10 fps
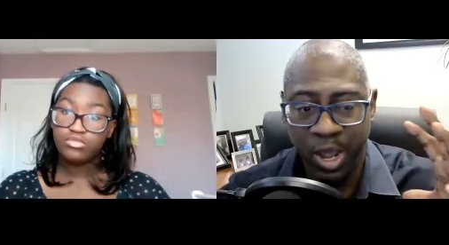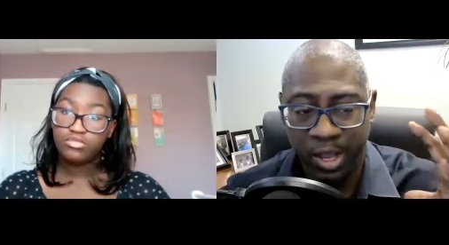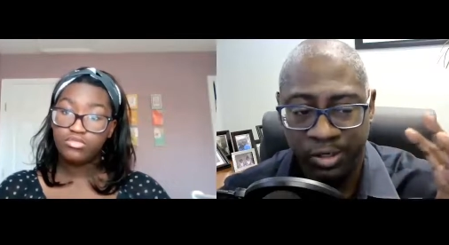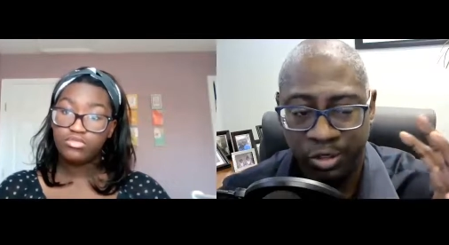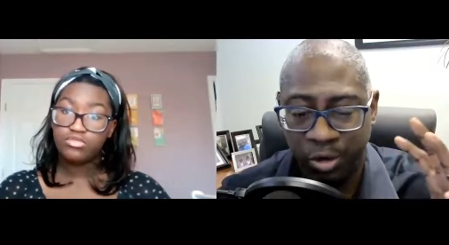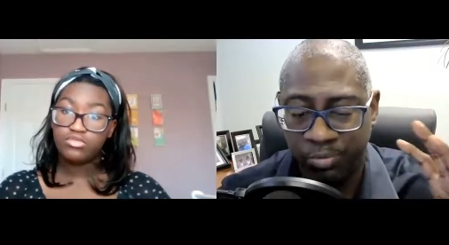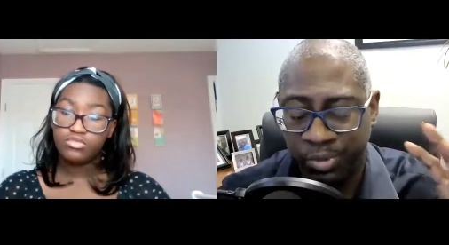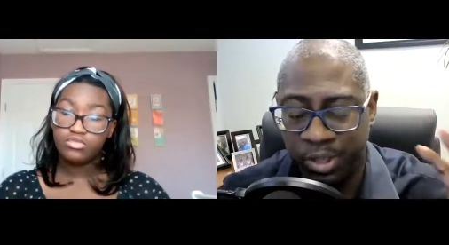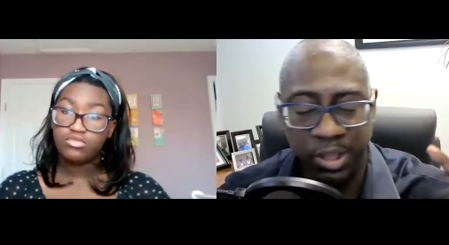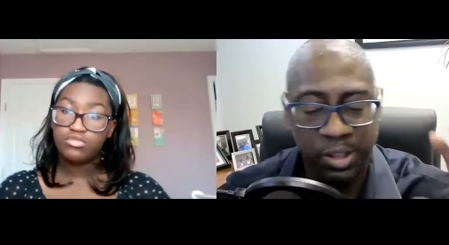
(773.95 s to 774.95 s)
Speaker 1: and so i'm
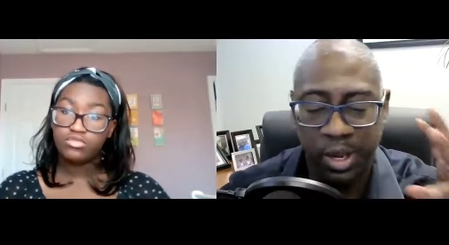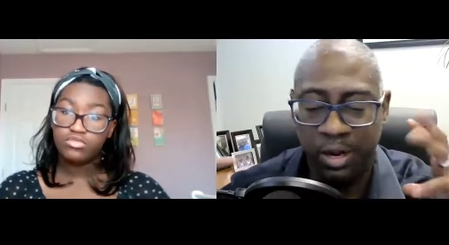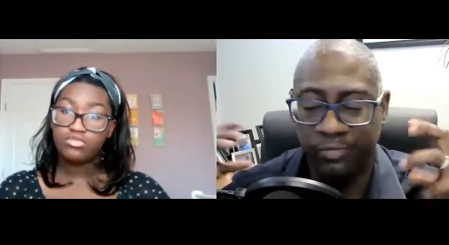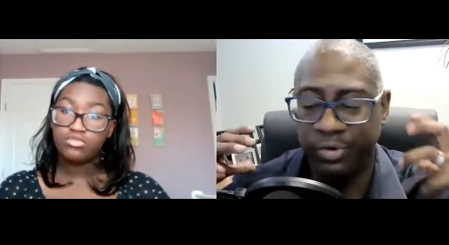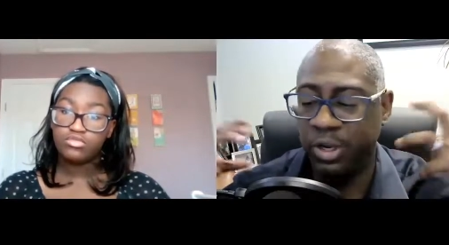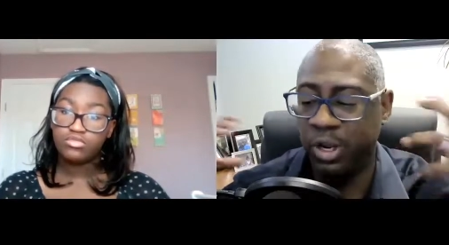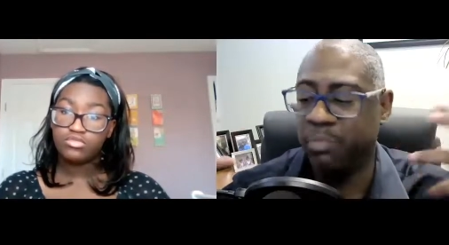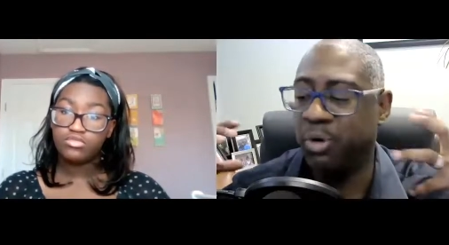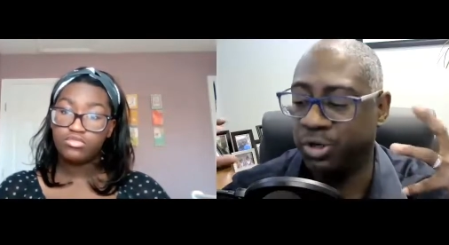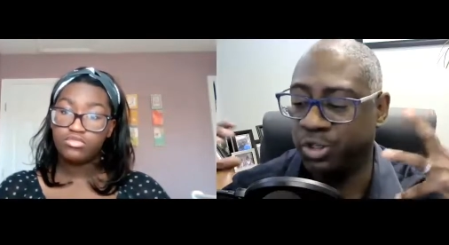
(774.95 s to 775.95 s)
thinking that if a
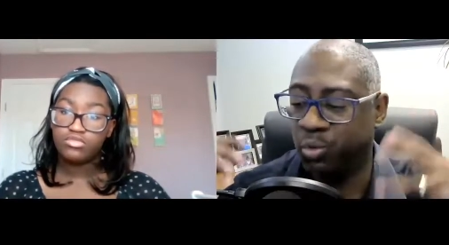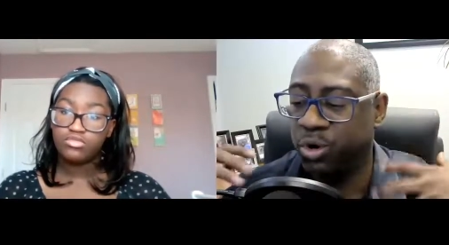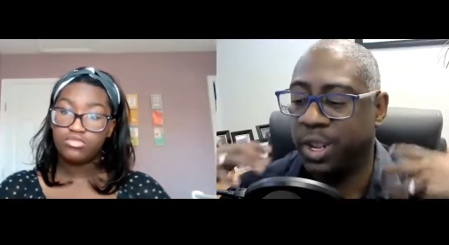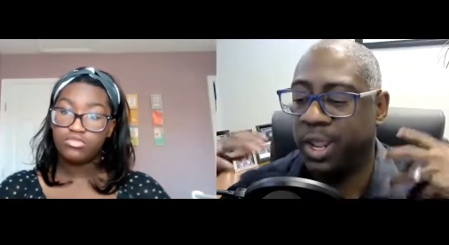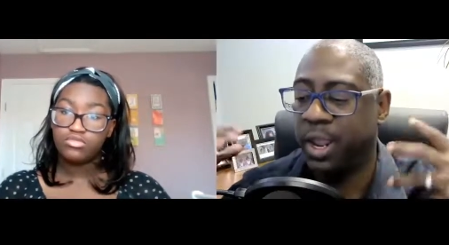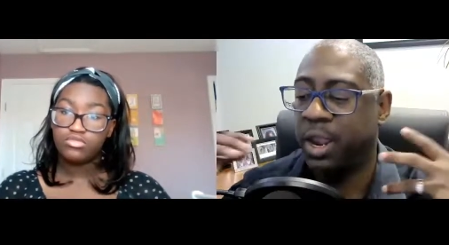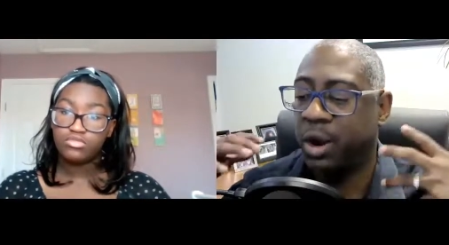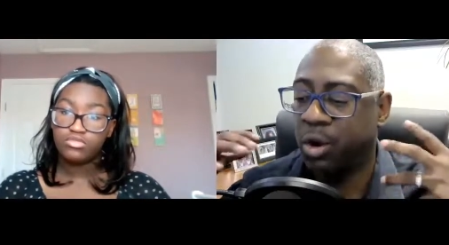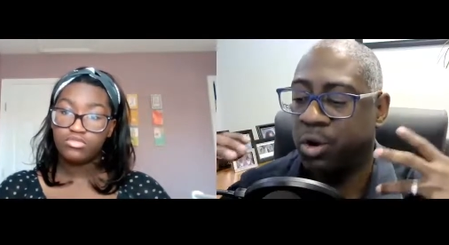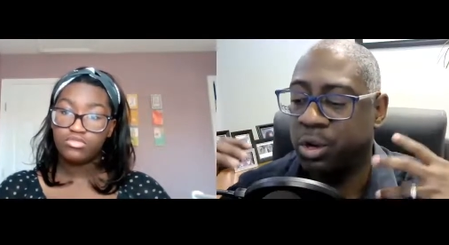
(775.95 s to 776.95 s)
young person were to
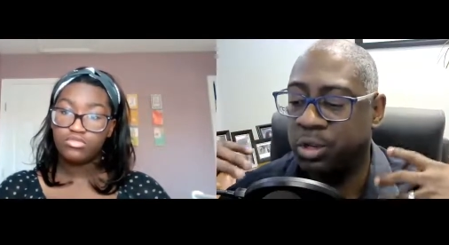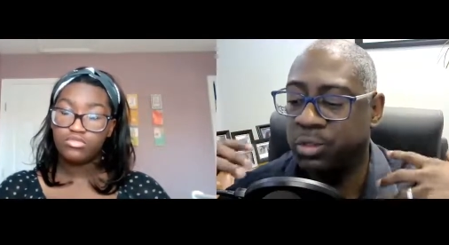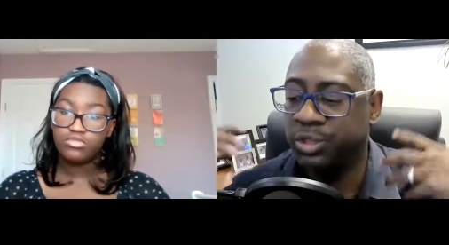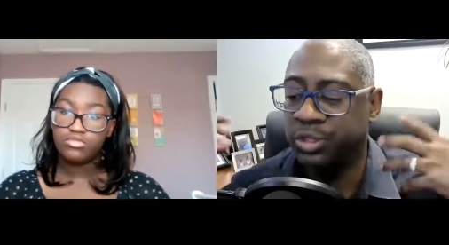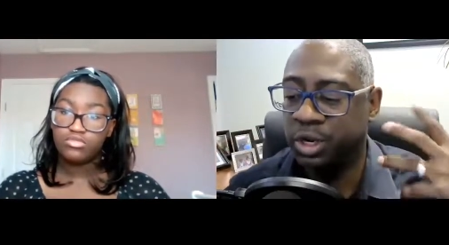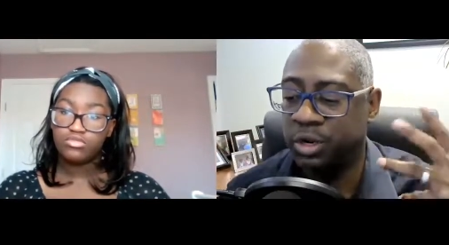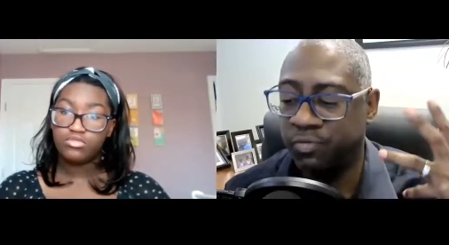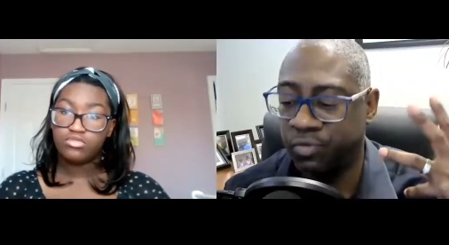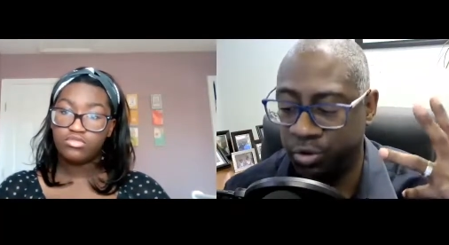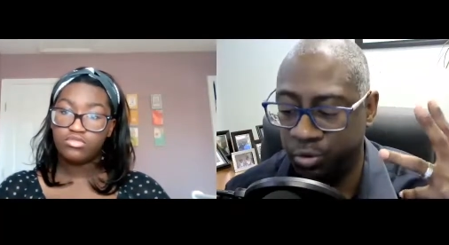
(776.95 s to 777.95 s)
hear this
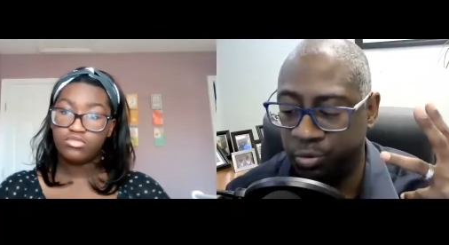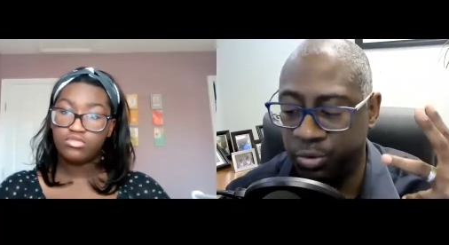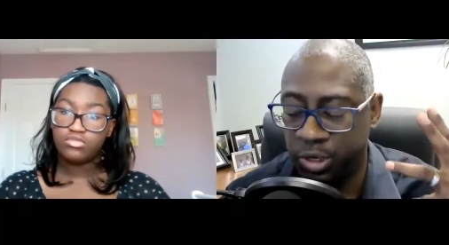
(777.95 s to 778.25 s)
interview